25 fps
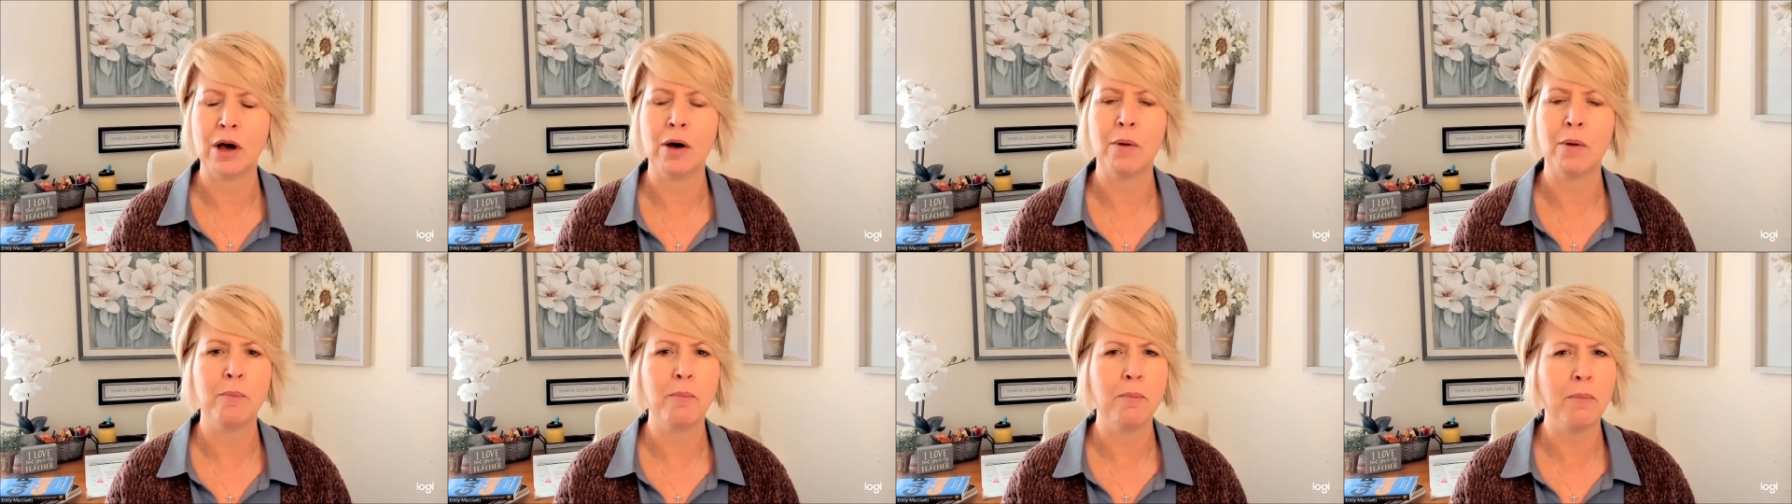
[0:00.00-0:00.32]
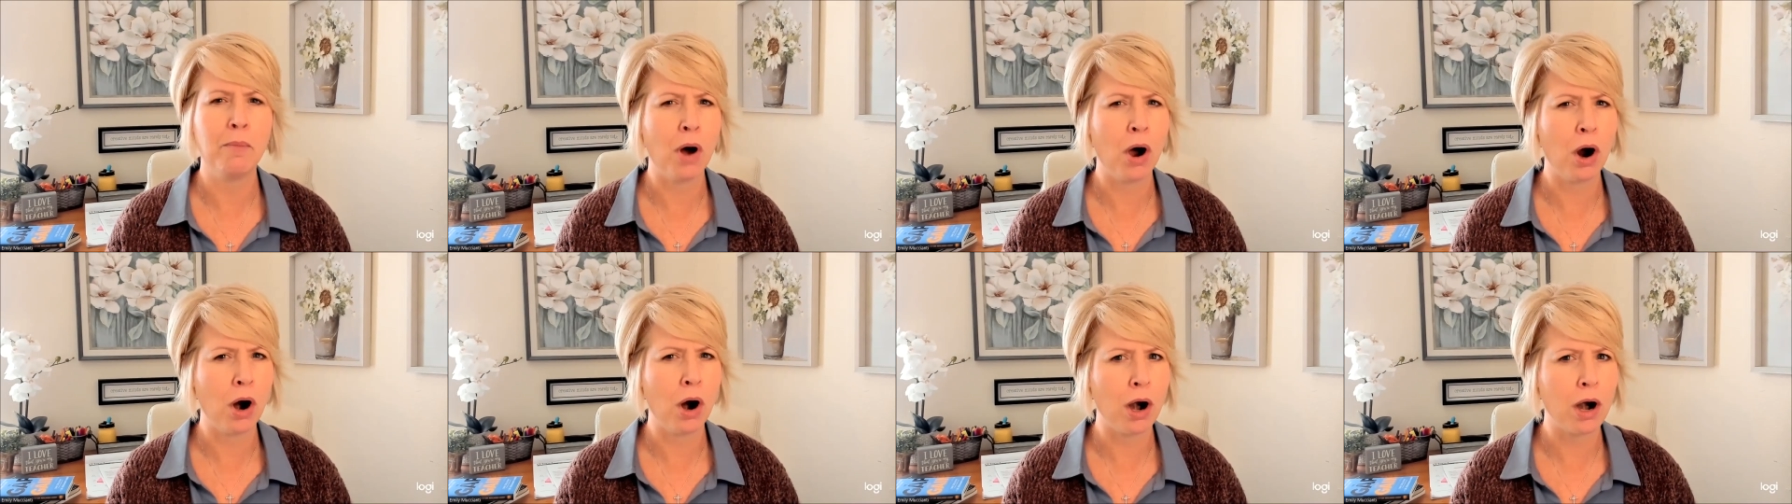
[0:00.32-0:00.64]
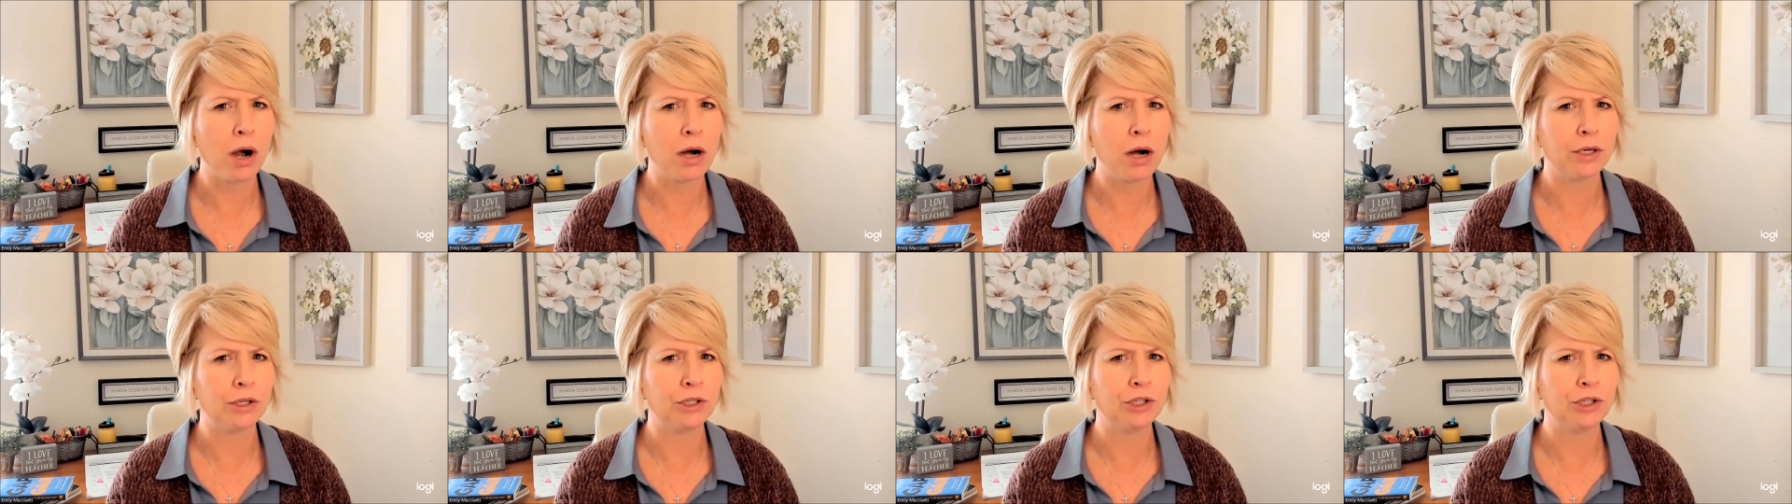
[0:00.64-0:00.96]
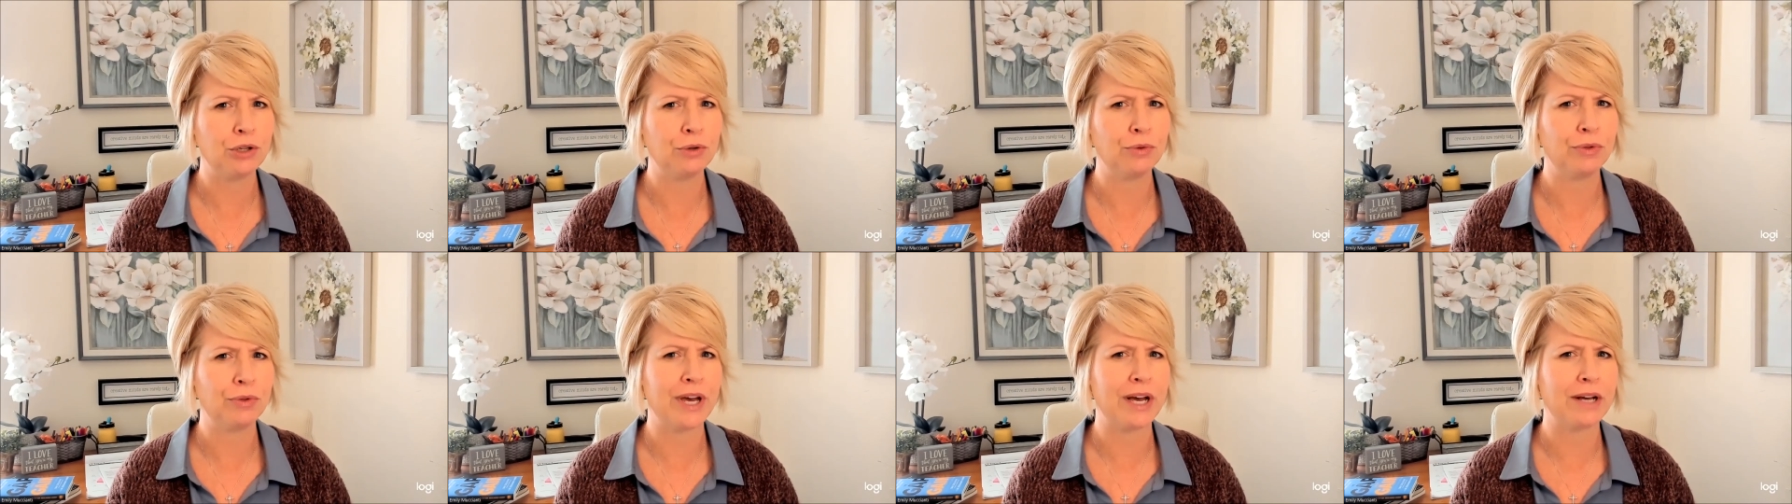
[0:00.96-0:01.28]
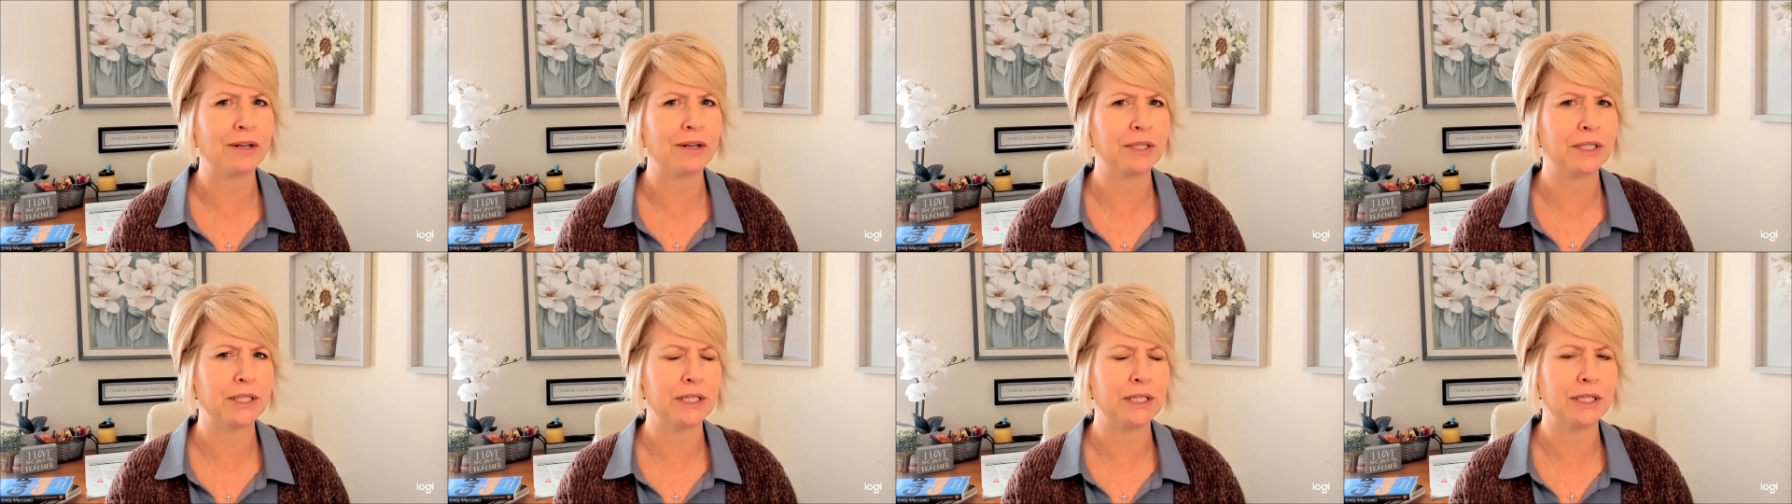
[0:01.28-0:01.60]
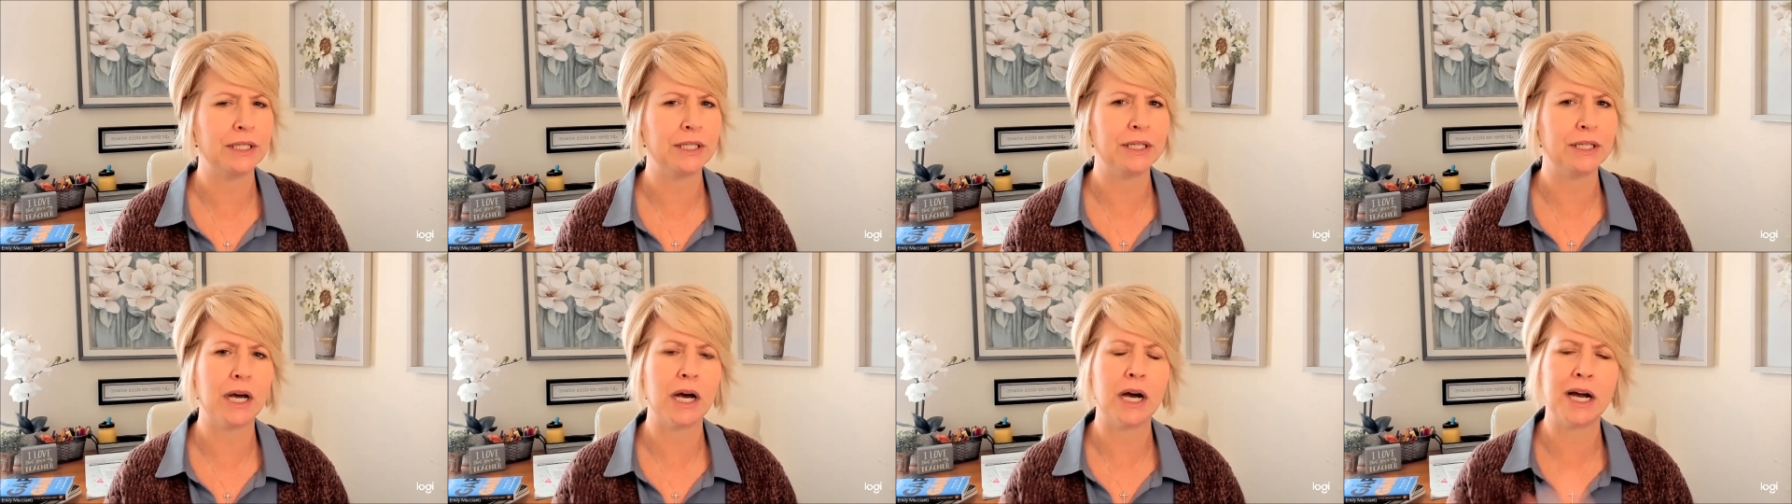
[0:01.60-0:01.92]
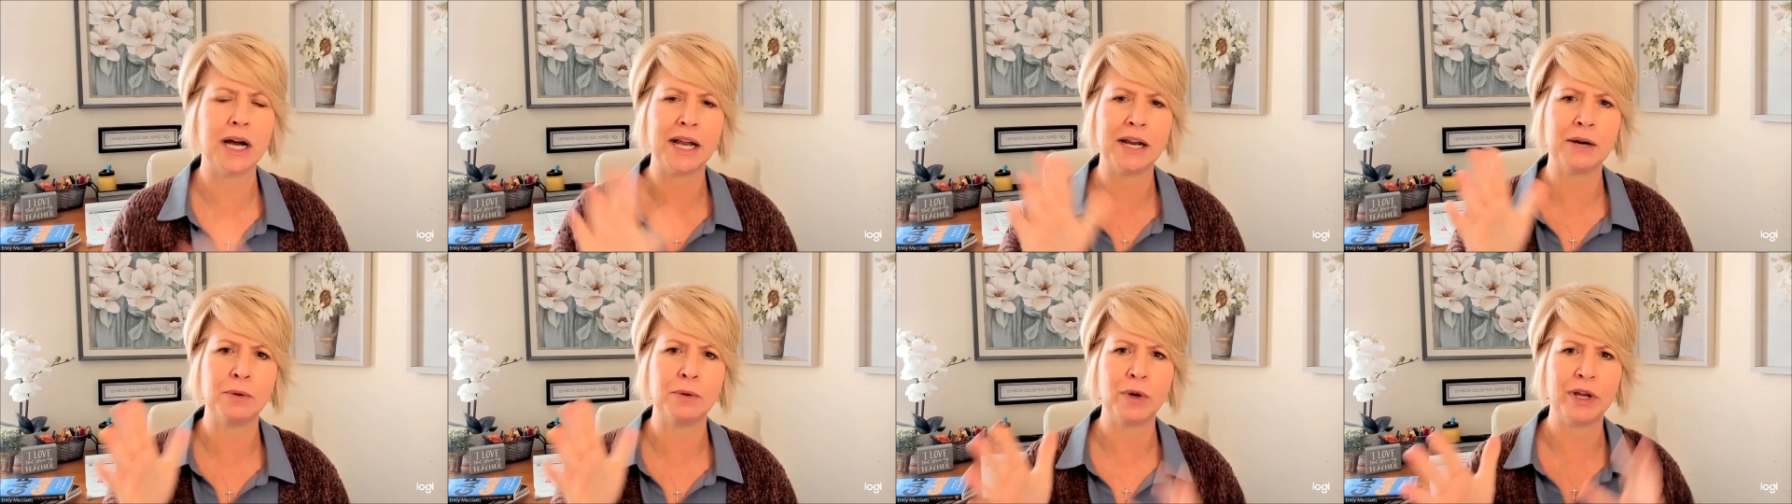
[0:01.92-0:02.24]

Mark 2009,